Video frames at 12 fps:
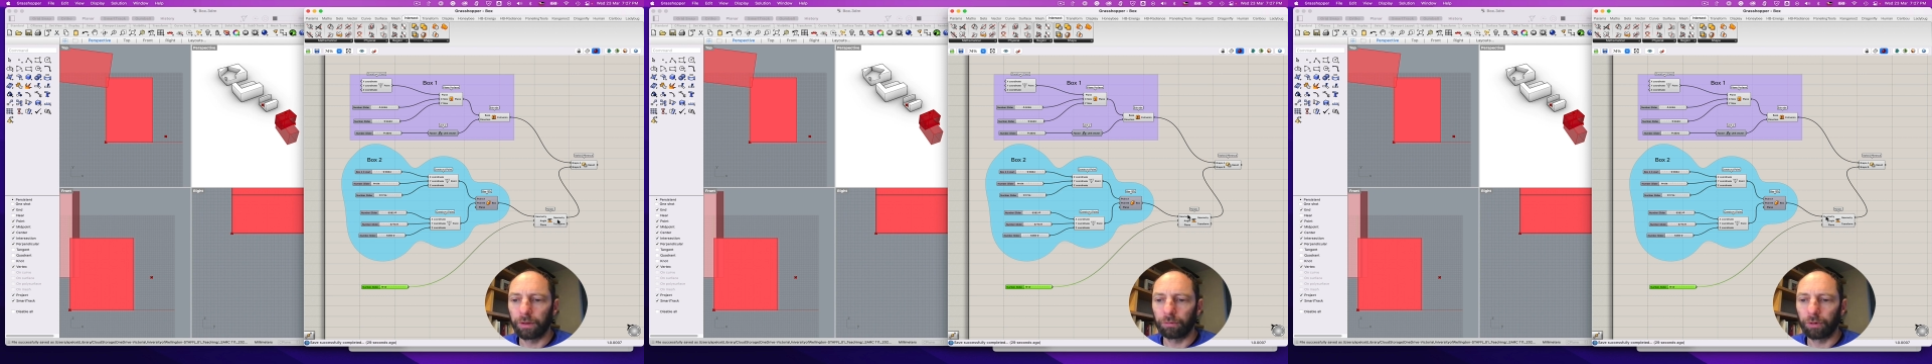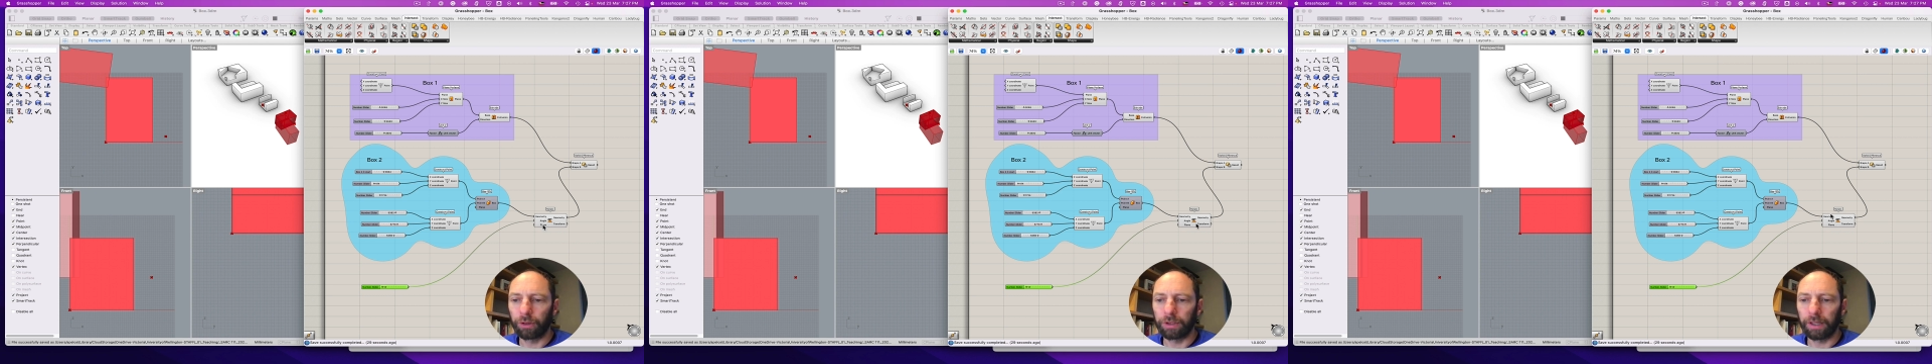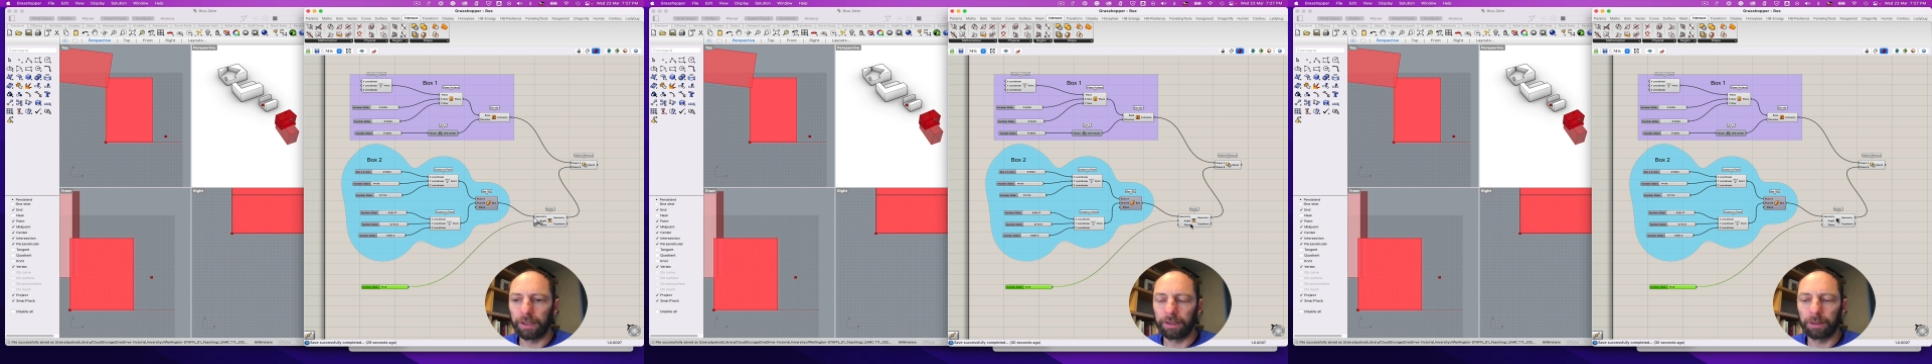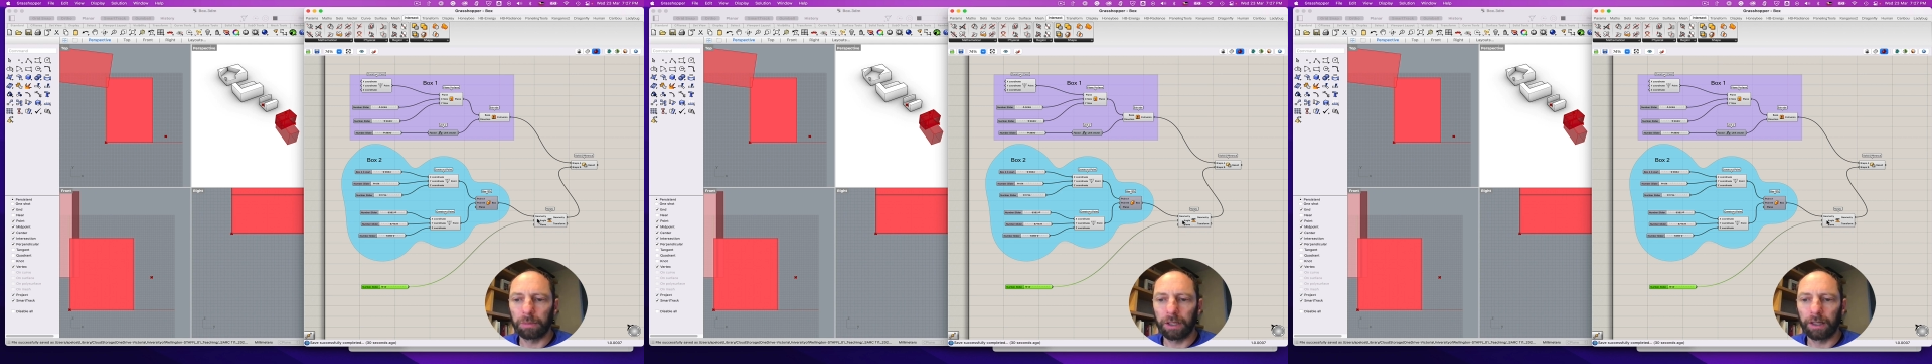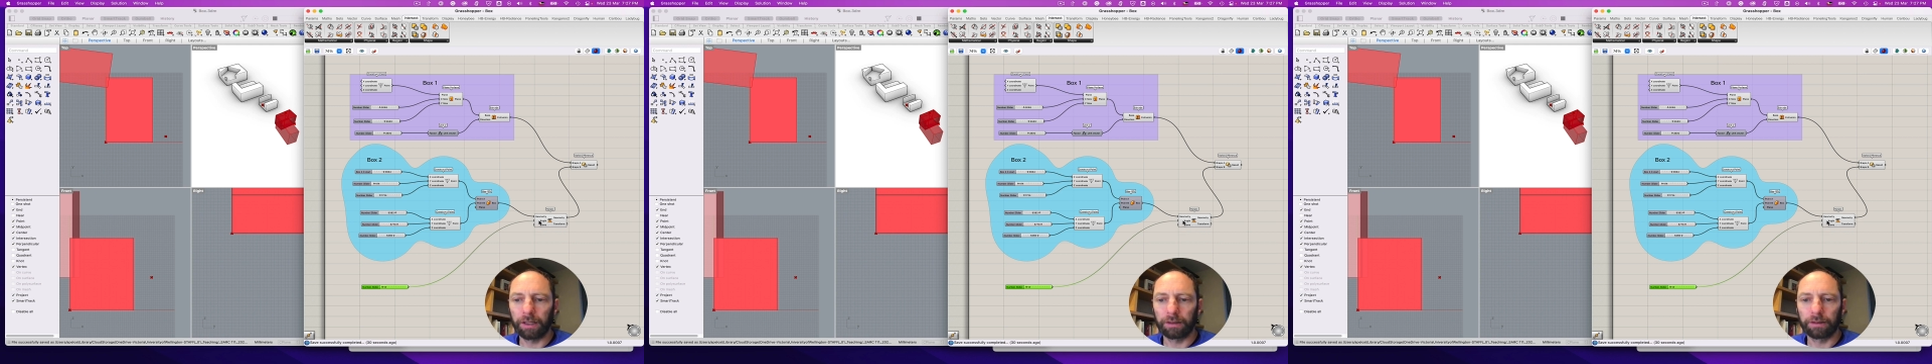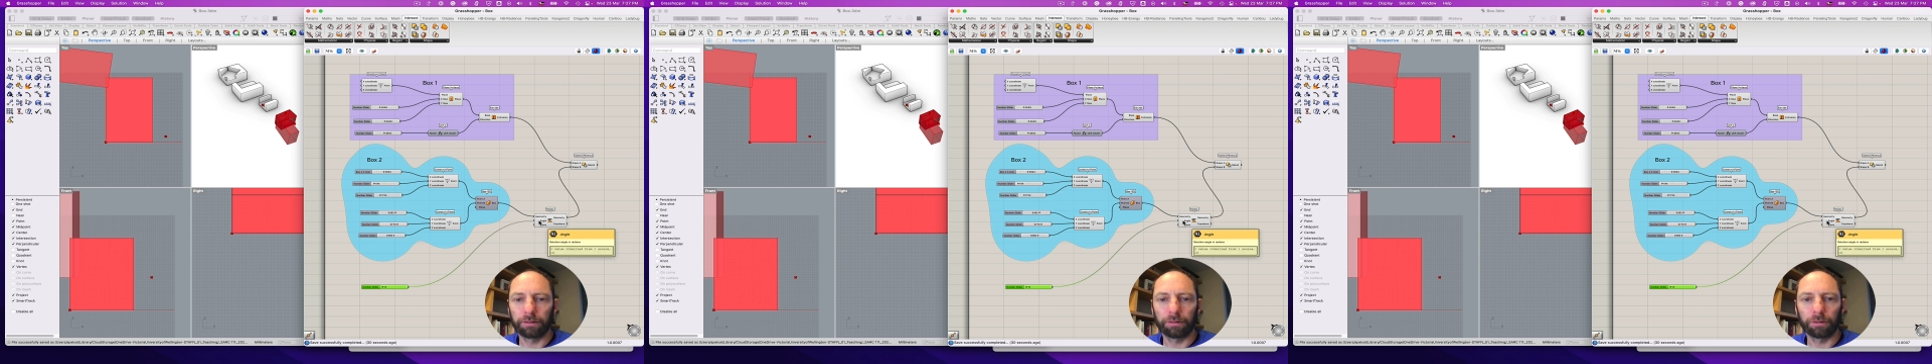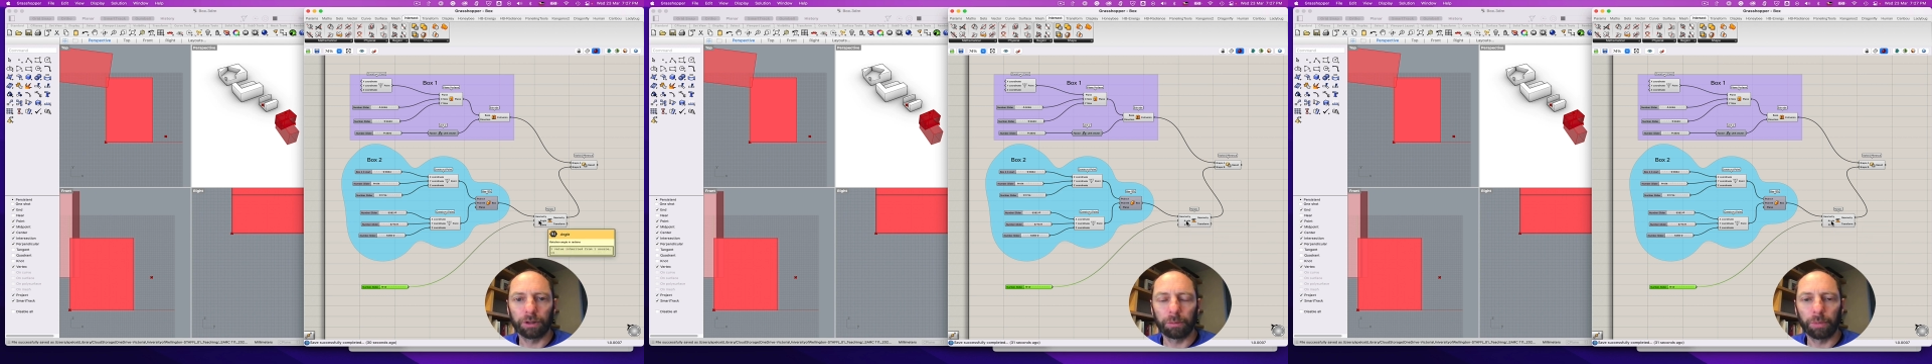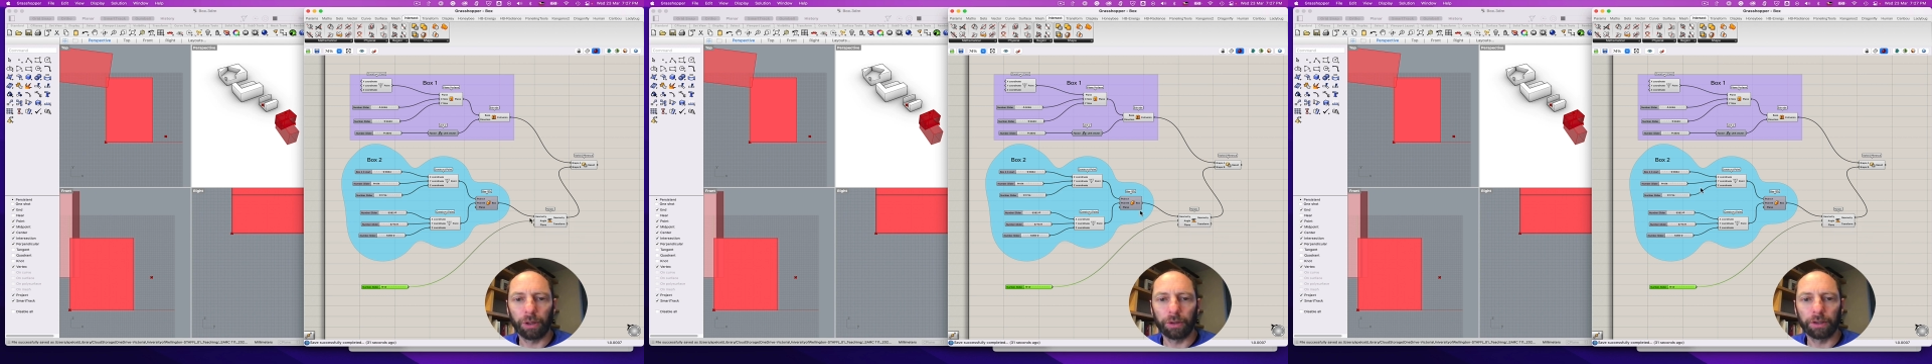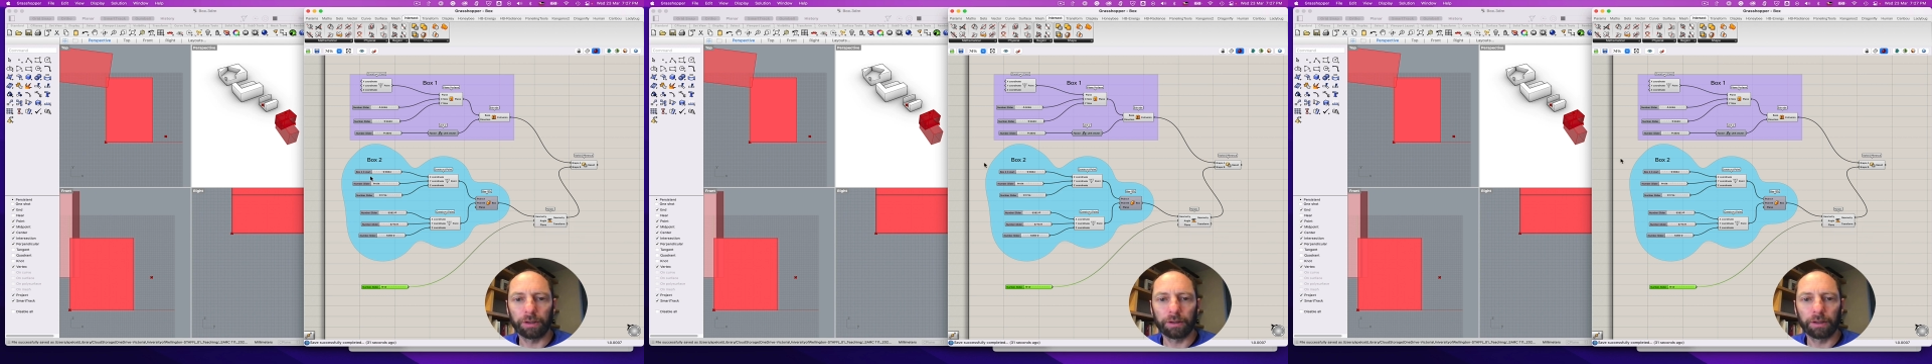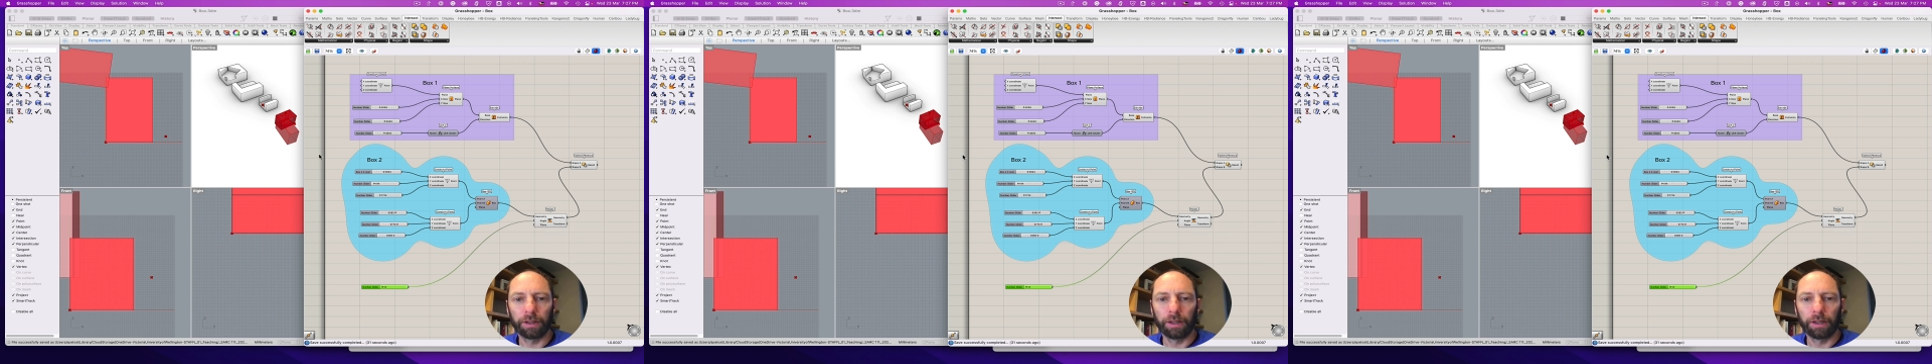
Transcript: the rotate command or component.